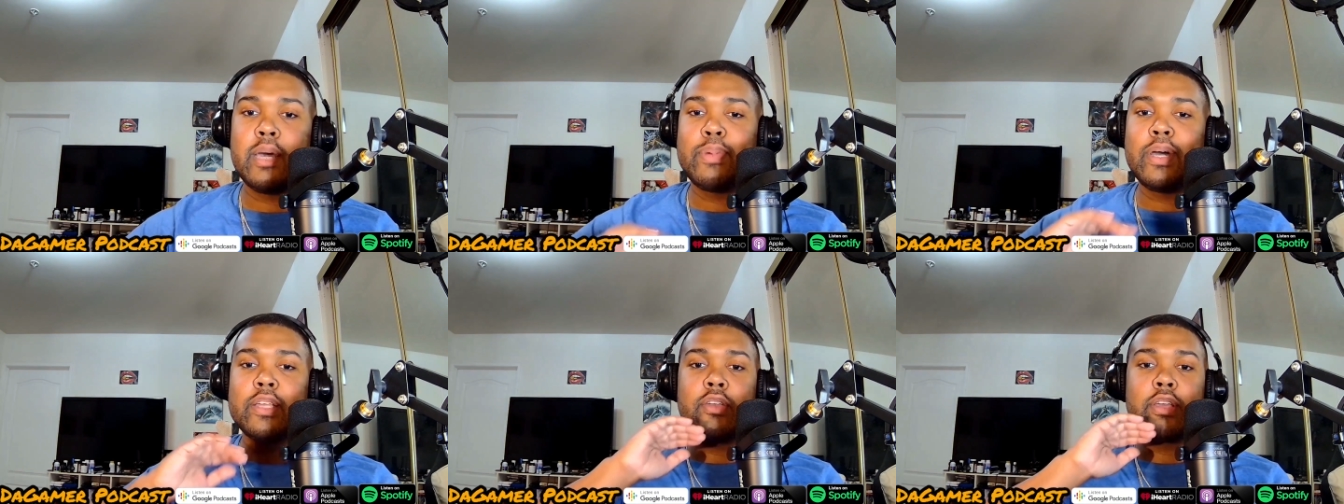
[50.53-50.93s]

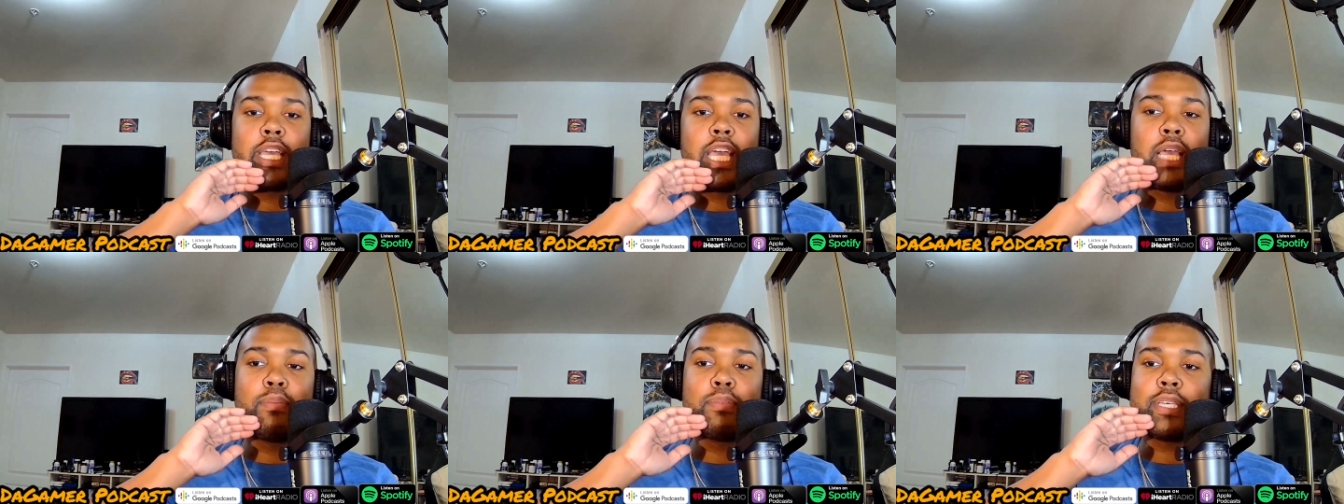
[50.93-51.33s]
about their
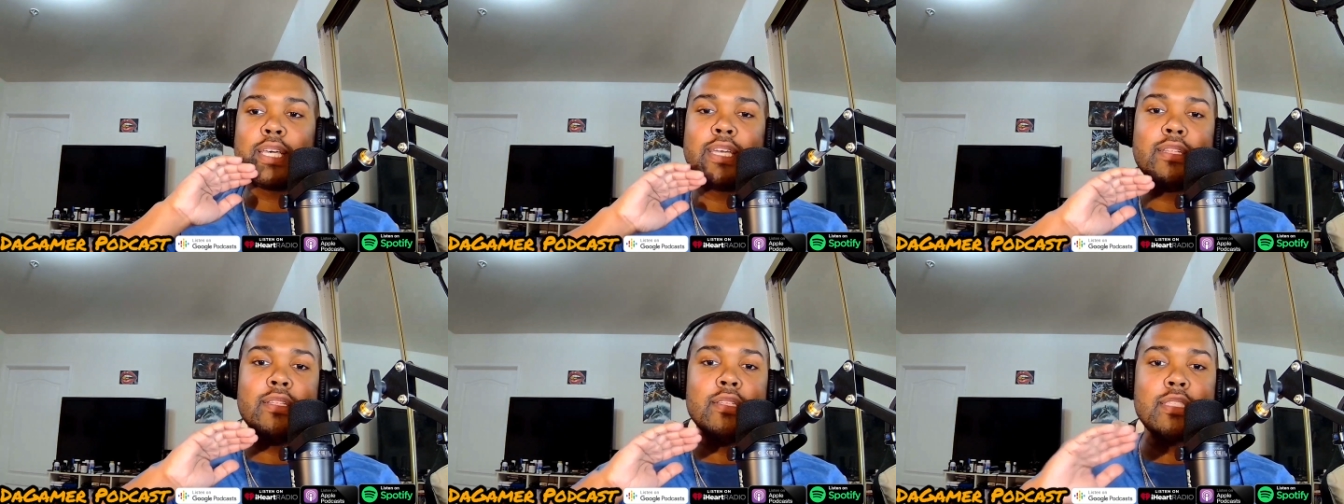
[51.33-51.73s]
games
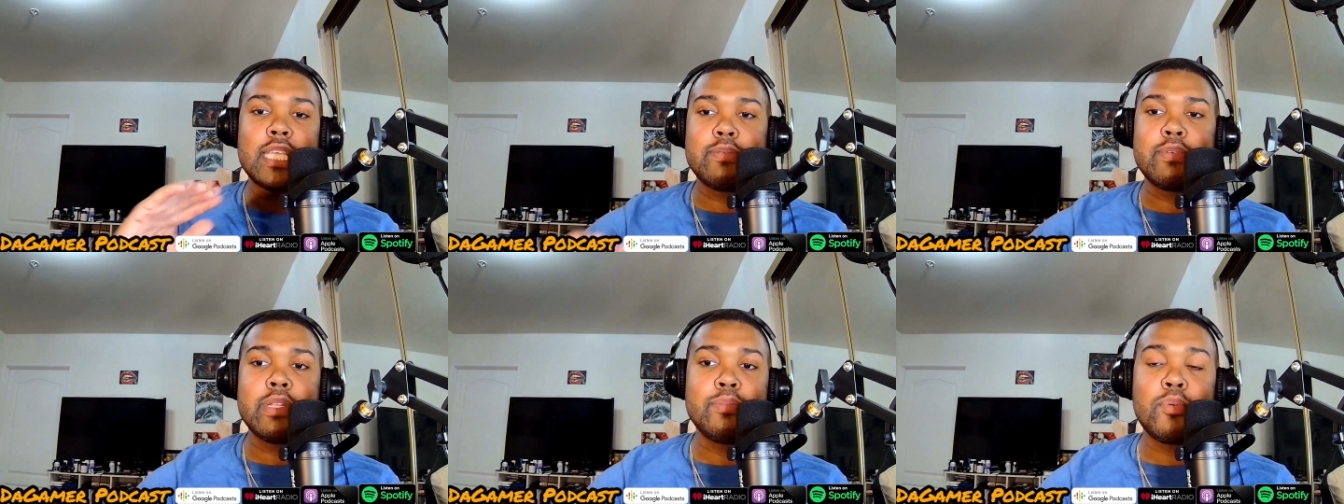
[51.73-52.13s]
not hitting the
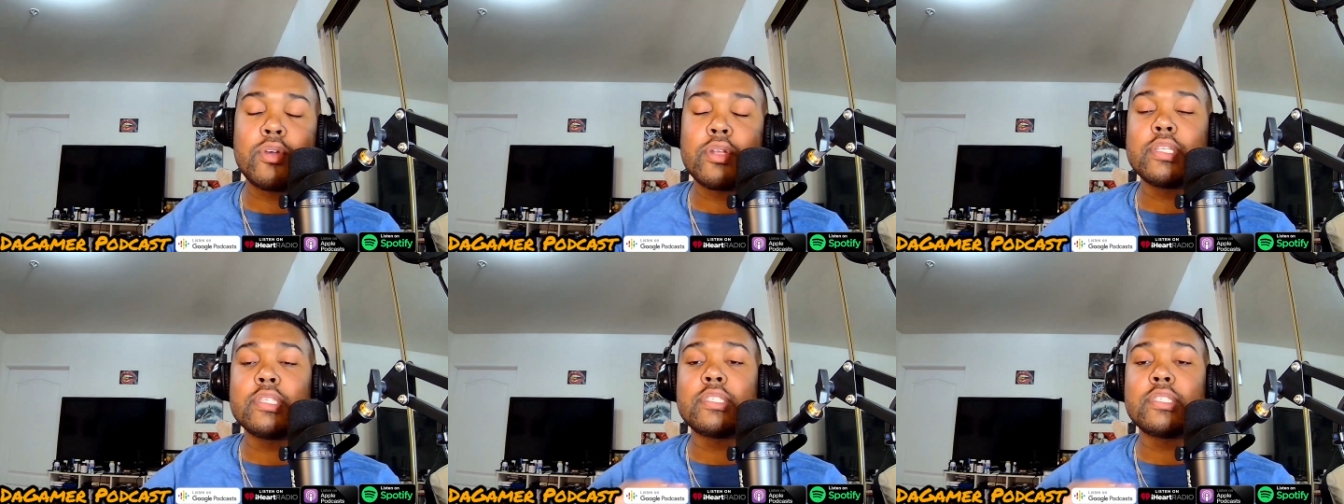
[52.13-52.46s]
same anymore.